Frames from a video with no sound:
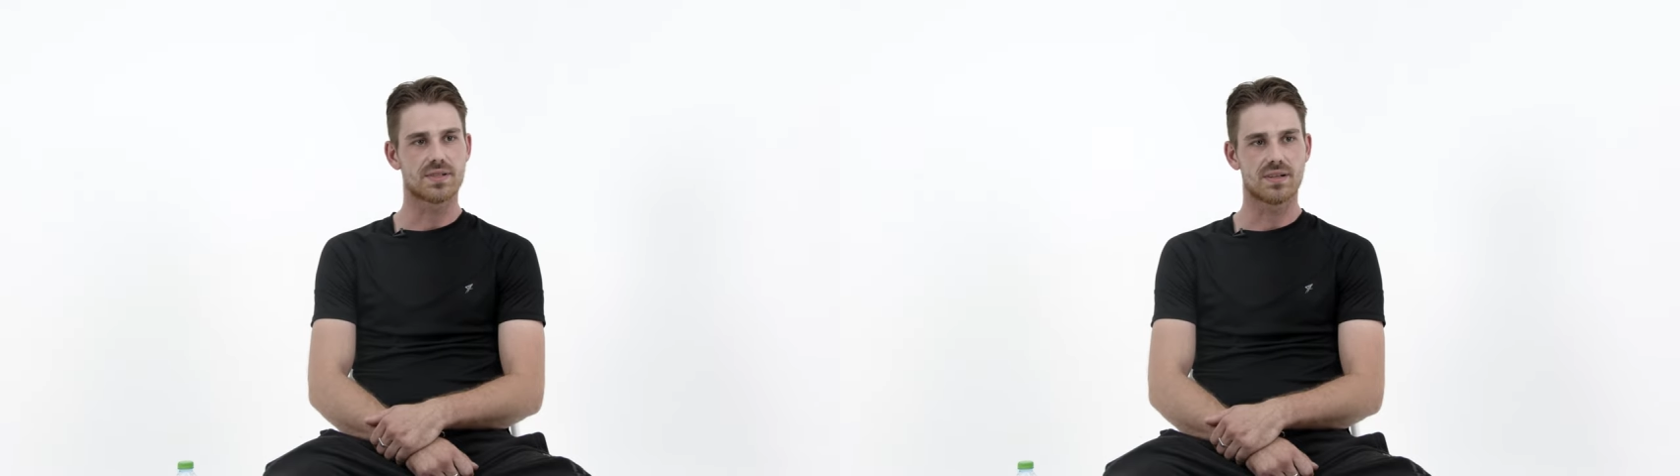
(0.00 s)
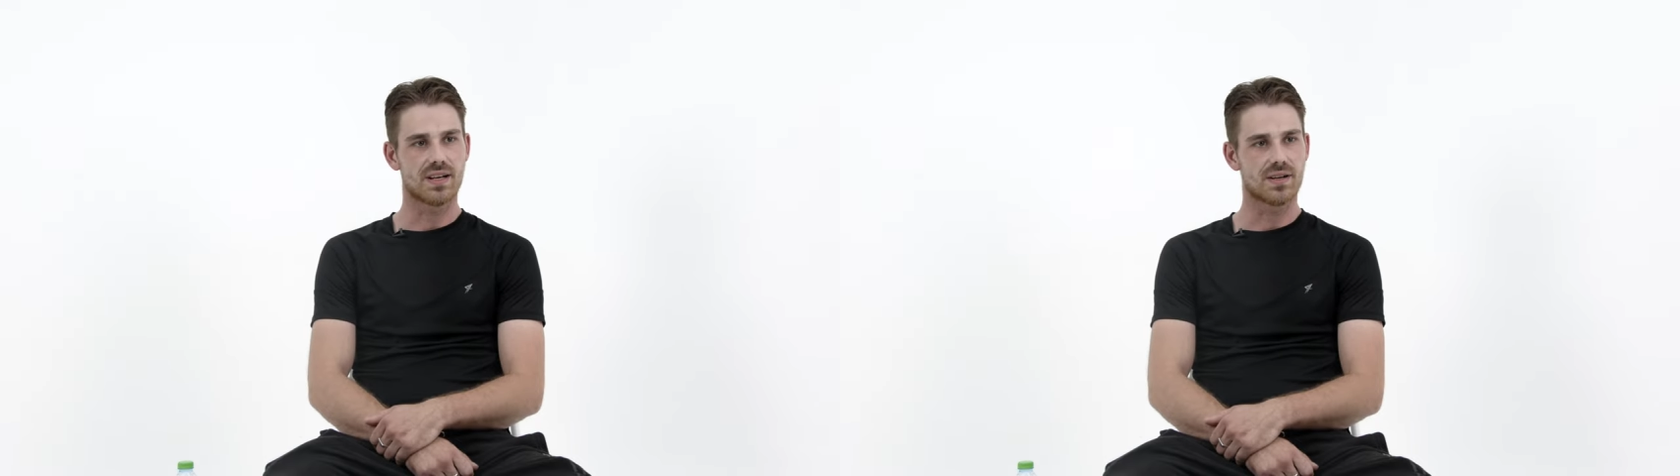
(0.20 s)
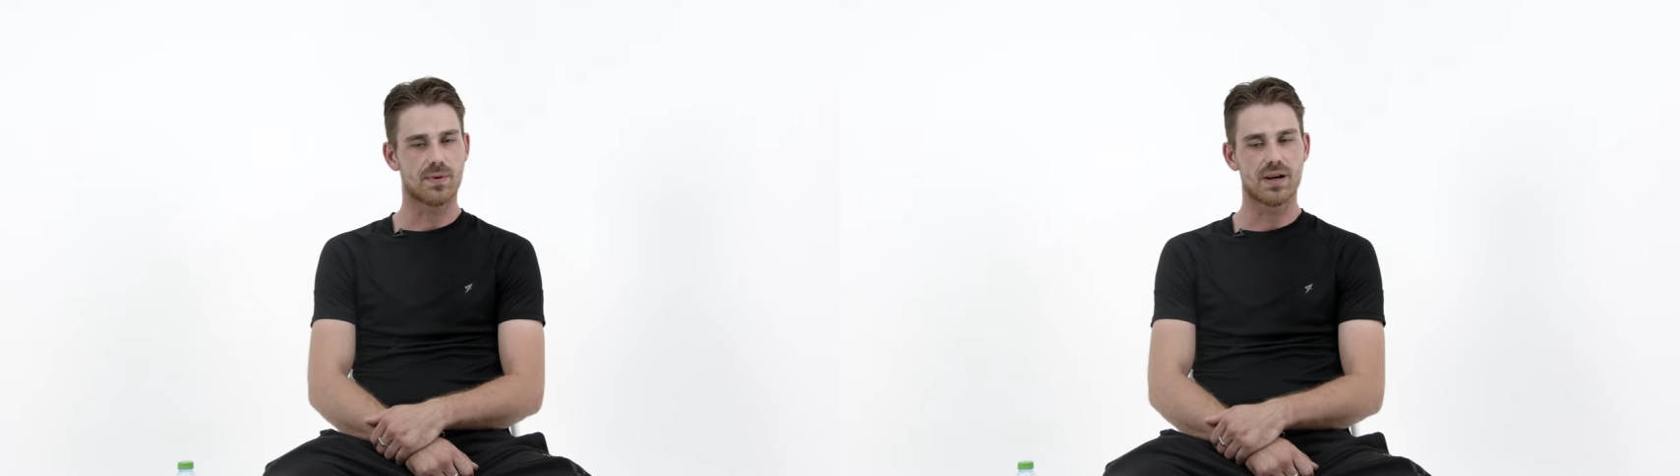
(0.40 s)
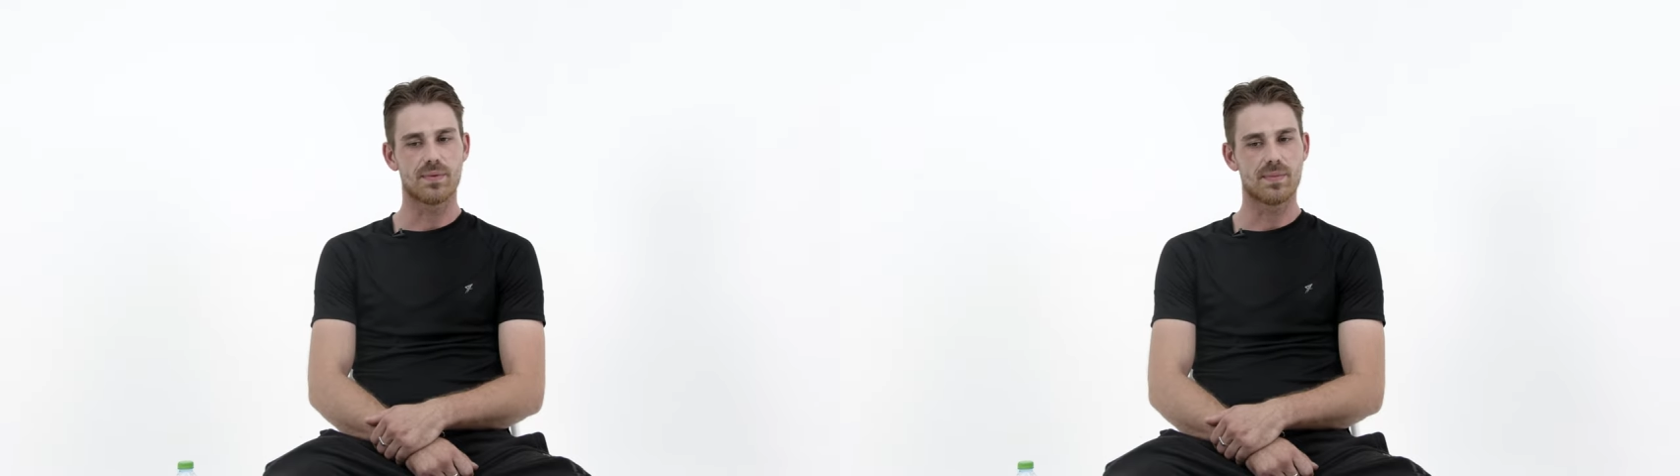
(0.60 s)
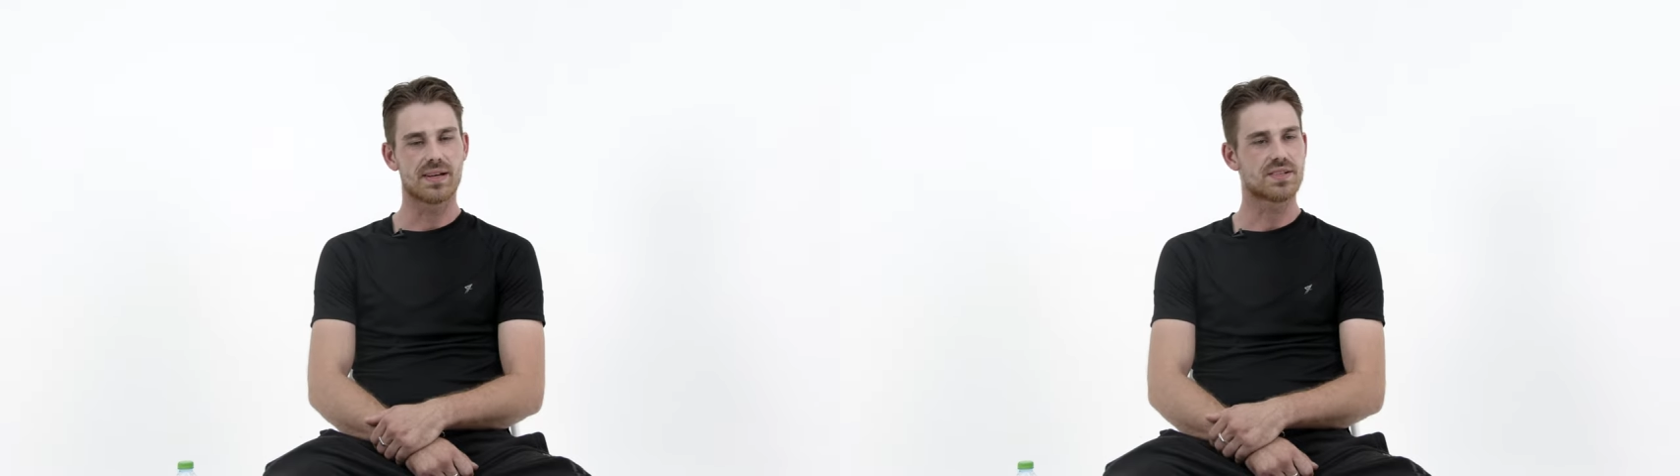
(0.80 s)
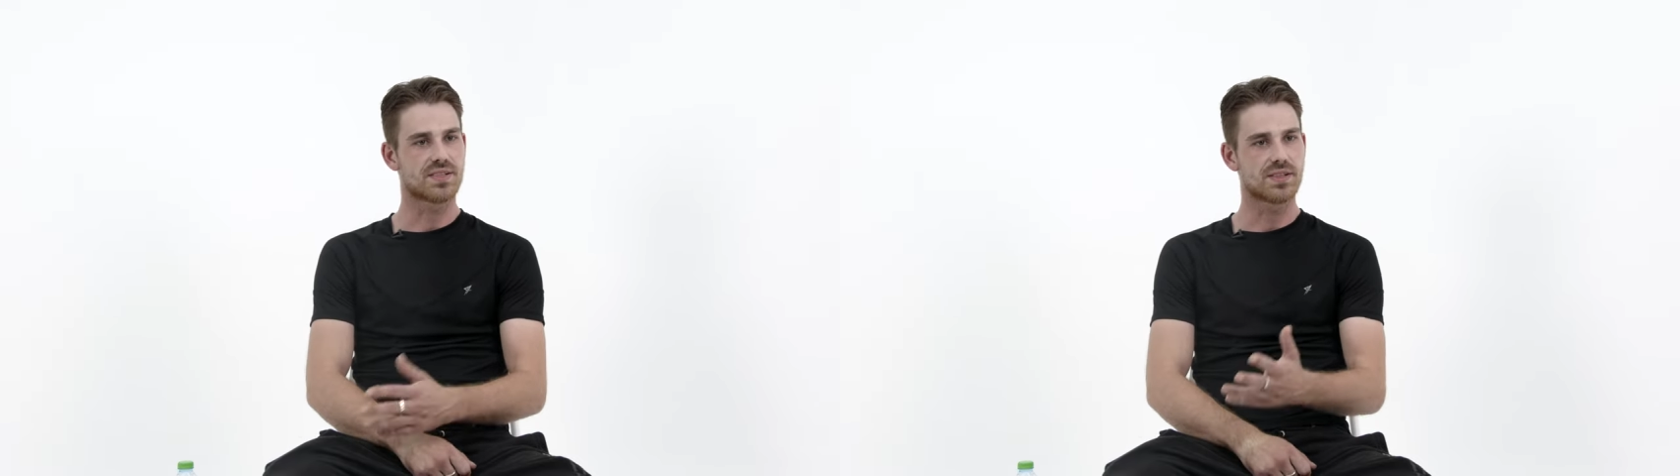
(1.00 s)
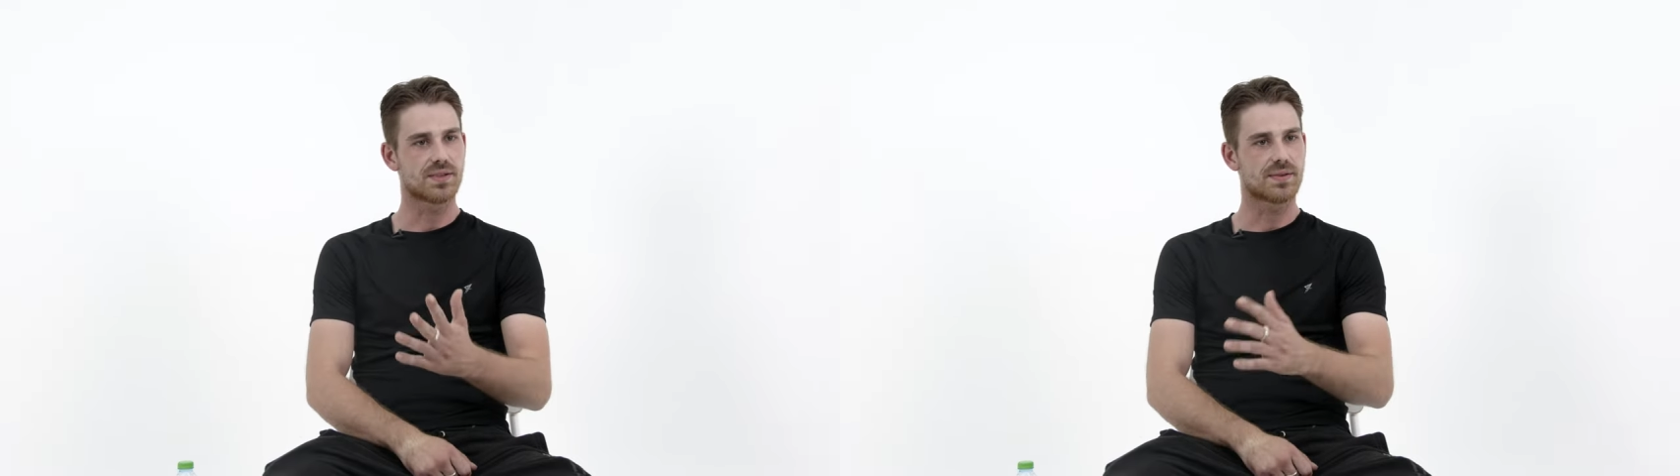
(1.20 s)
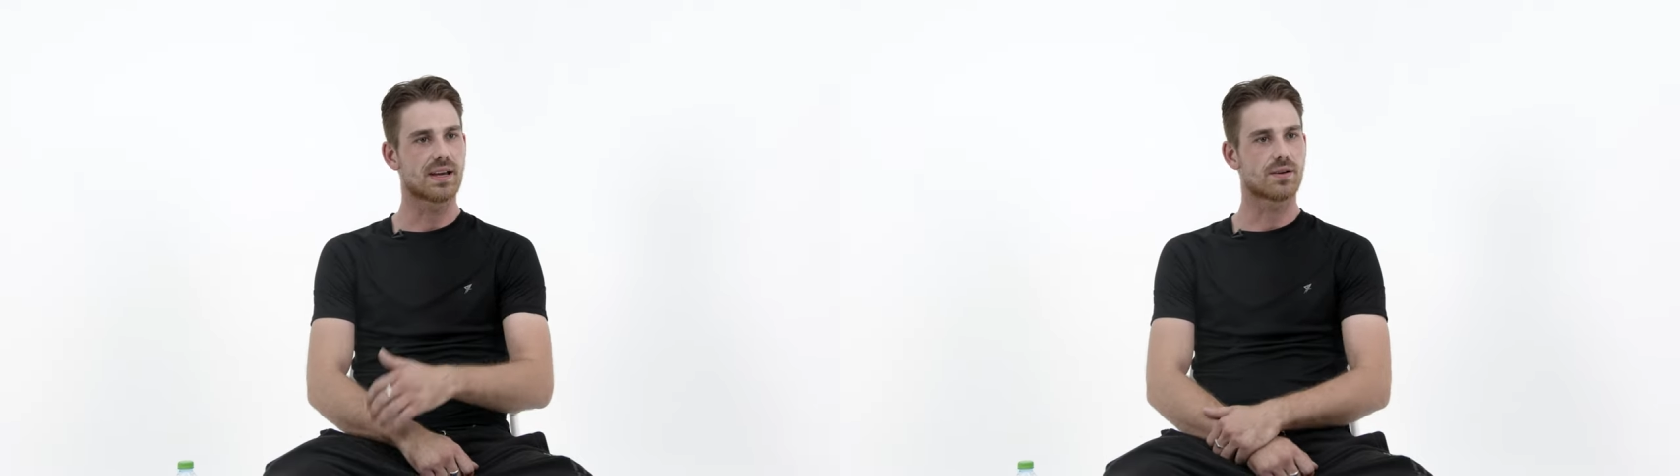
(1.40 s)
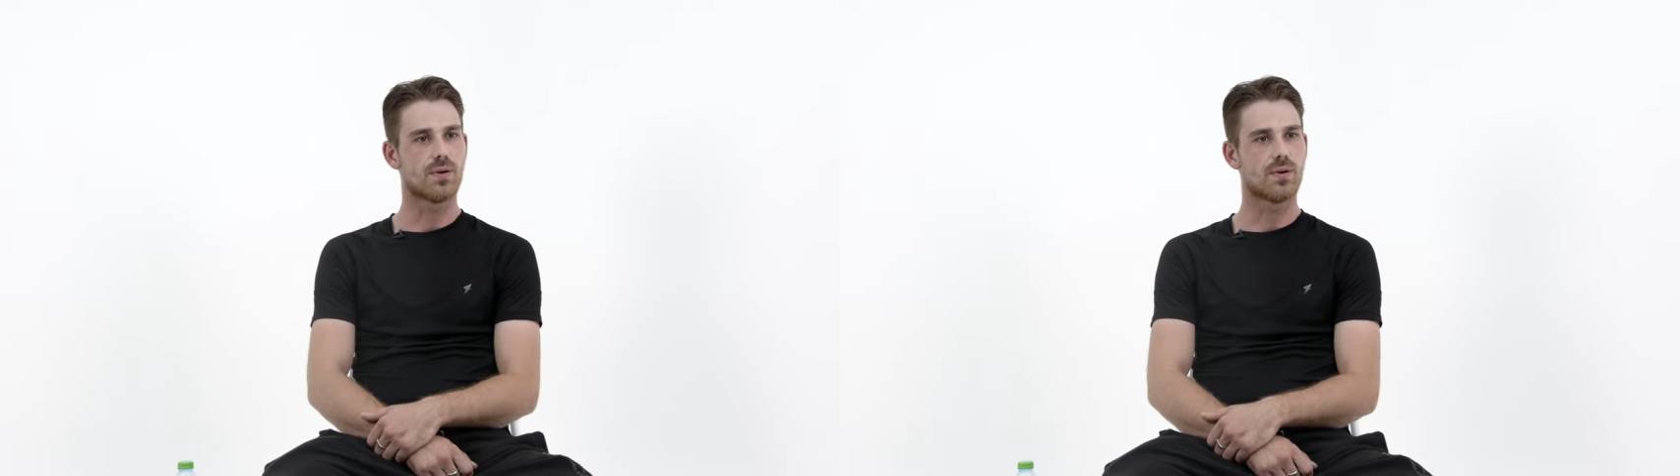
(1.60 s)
in Isle of Wight, we managed to get nice.